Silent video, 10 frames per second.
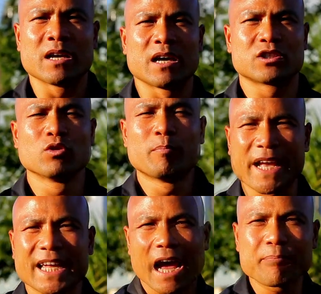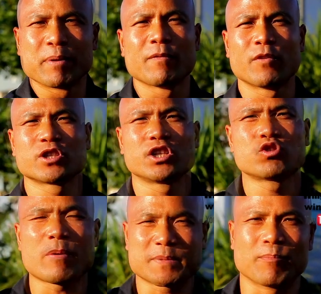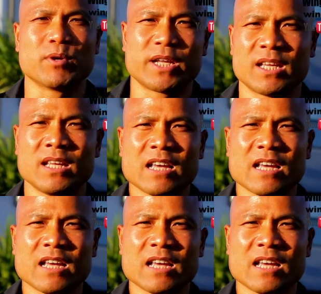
to make it happen before you can trap somebody.